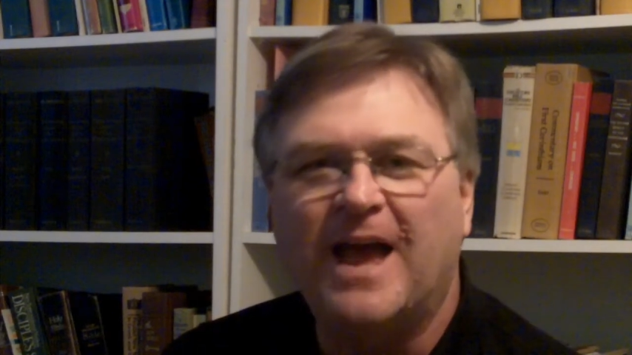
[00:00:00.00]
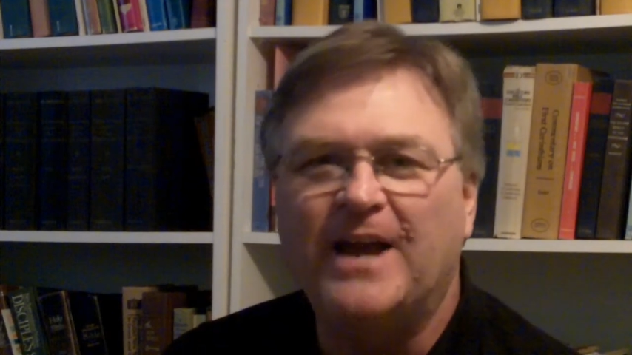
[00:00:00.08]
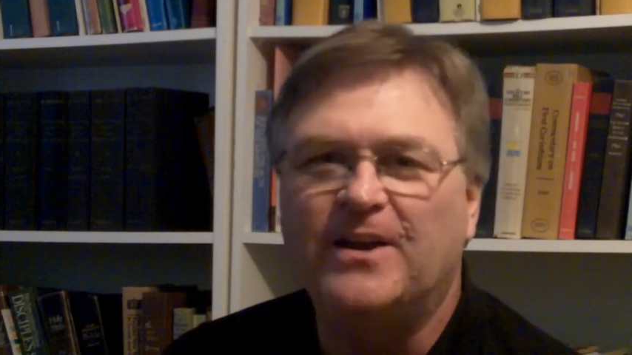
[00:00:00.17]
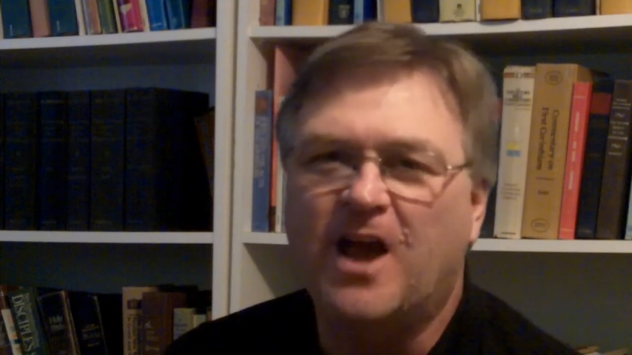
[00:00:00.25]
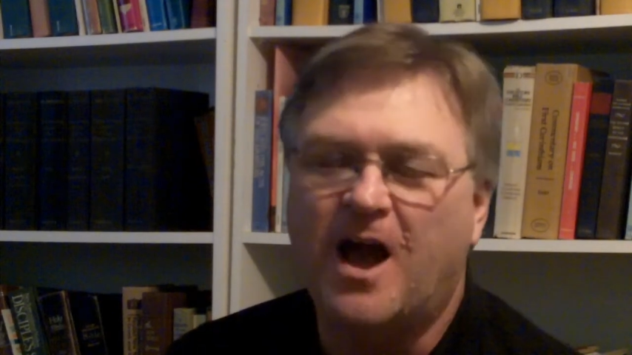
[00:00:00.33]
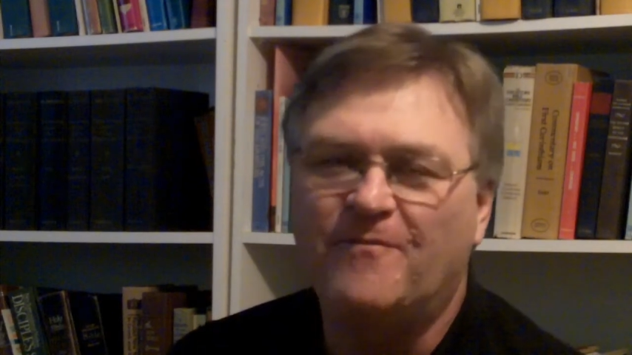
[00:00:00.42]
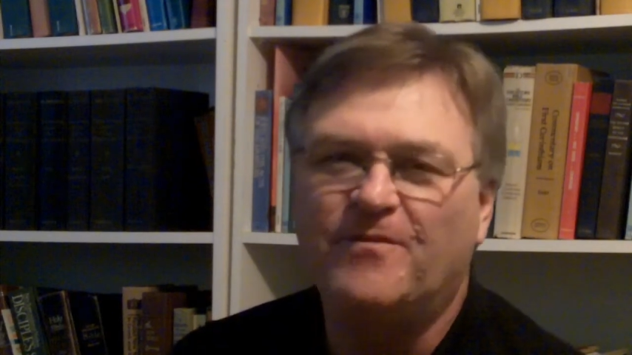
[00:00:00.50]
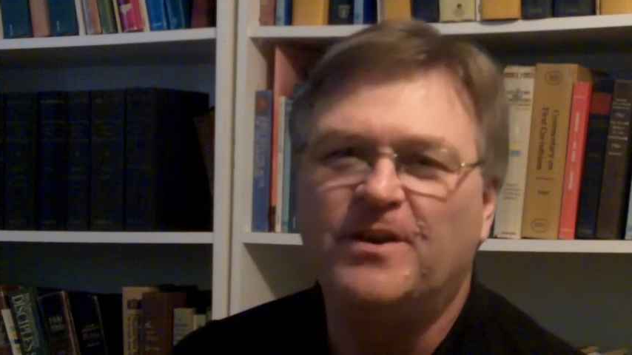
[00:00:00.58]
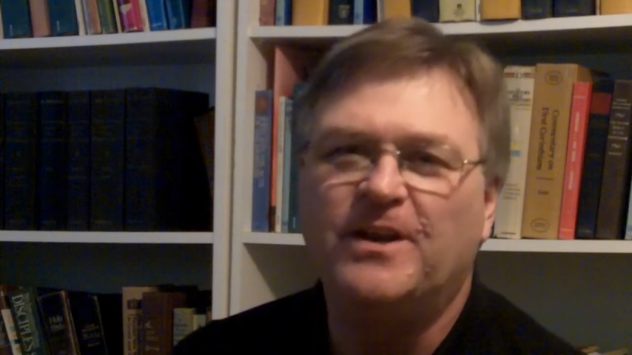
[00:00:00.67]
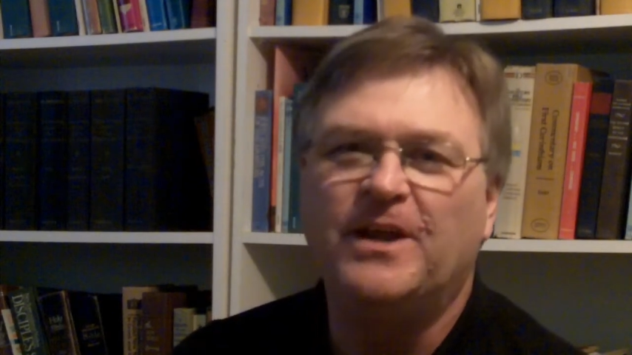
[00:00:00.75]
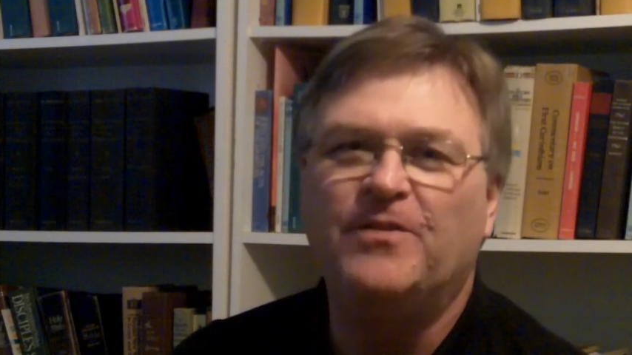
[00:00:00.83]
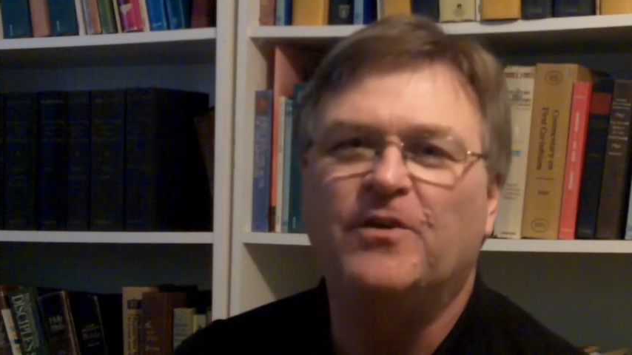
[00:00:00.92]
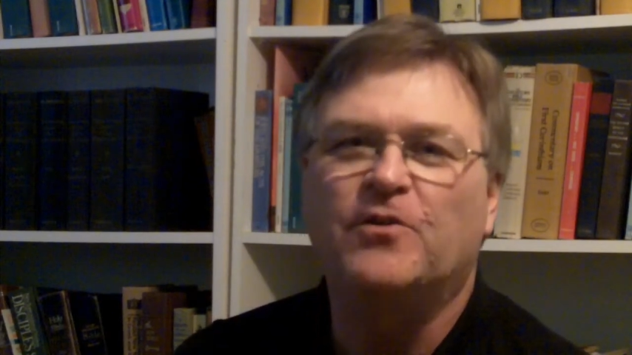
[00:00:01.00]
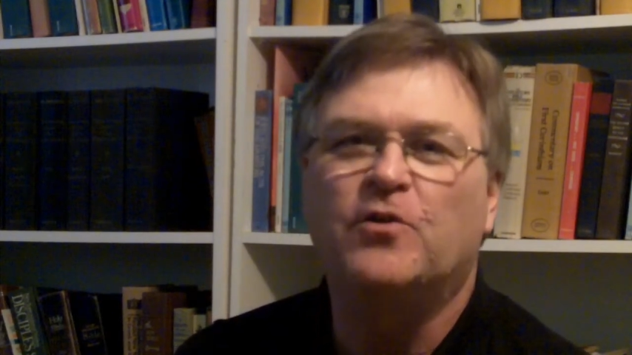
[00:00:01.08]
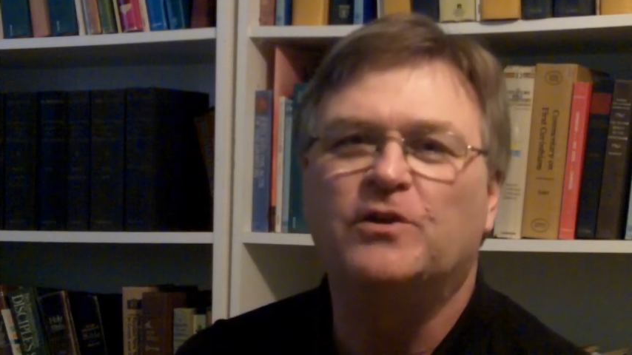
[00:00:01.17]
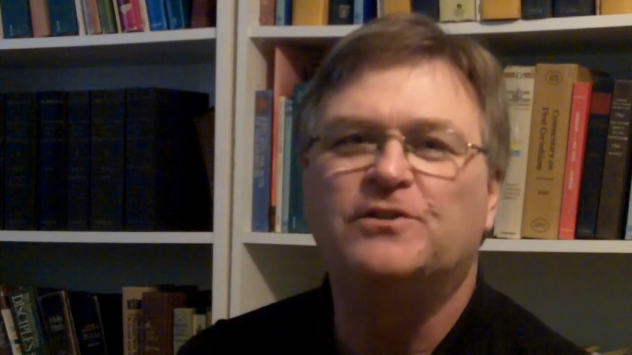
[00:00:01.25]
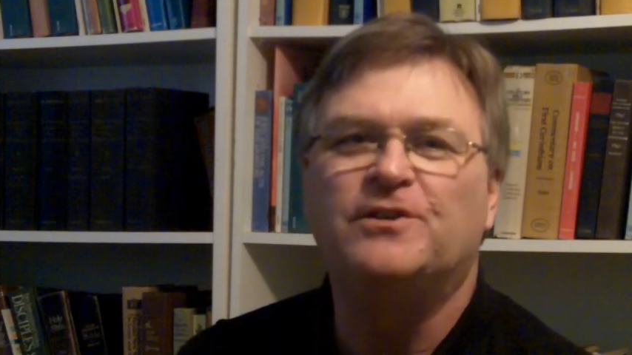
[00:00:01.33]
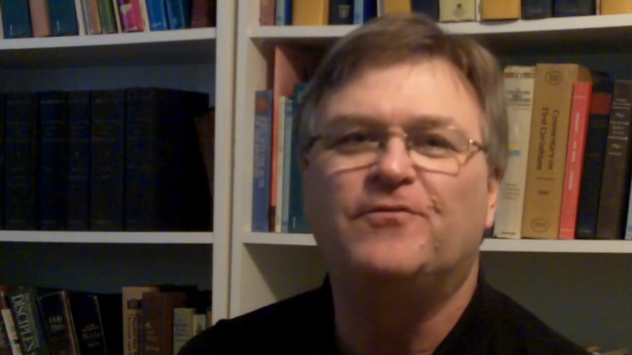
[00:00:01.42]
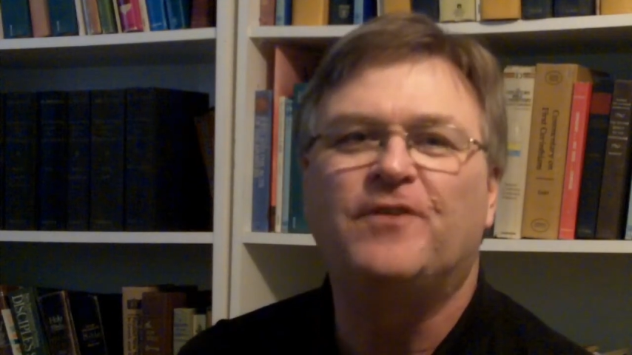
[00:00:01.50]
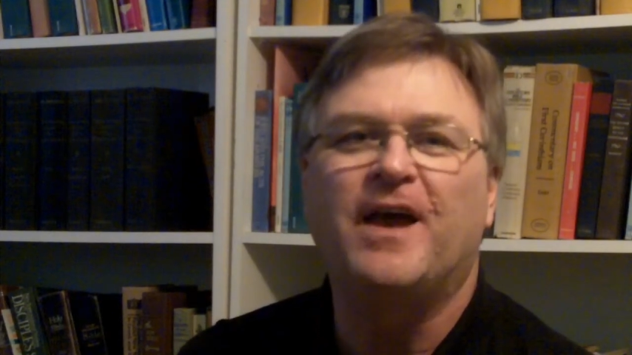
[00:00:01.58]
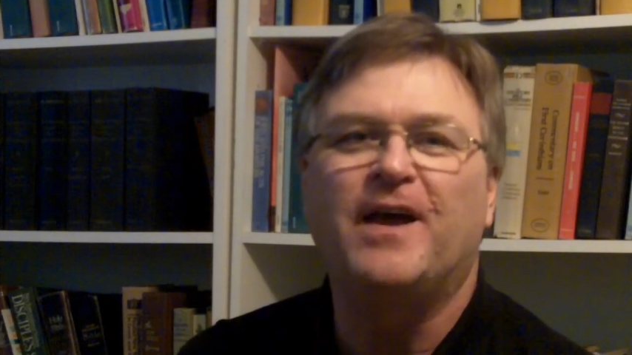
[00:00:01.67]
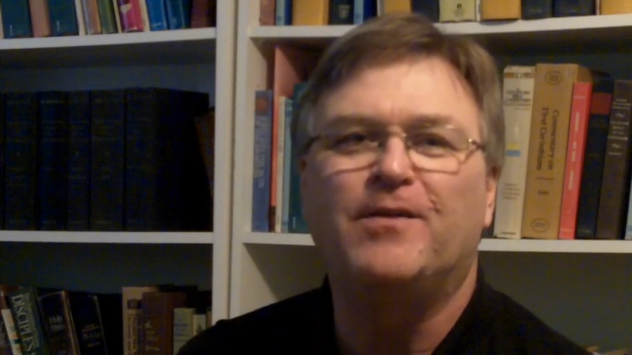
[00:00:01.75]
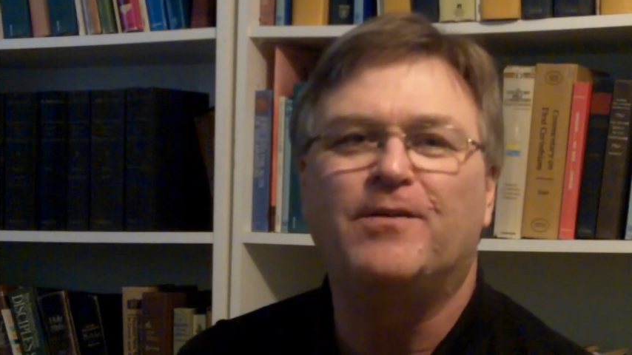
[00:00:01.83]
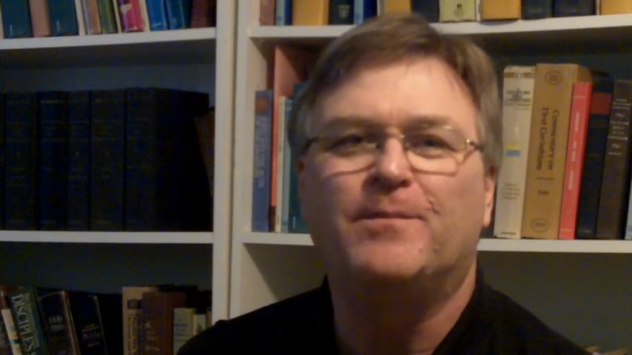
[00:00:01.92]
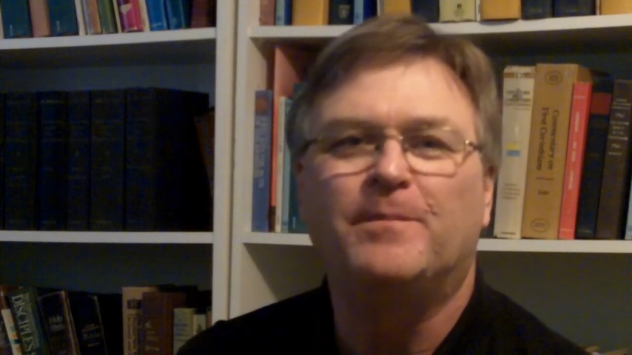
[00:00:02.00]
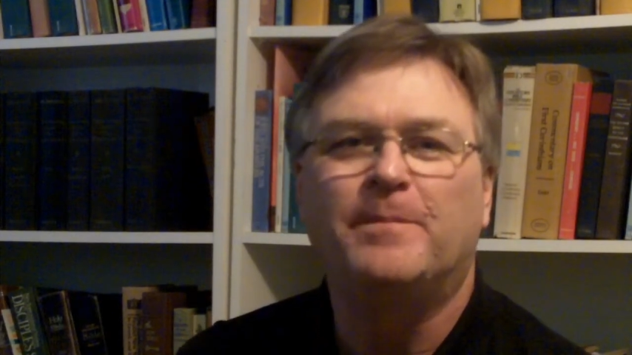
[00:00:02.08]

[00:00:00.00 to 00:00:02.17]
and confident in their Christian faith.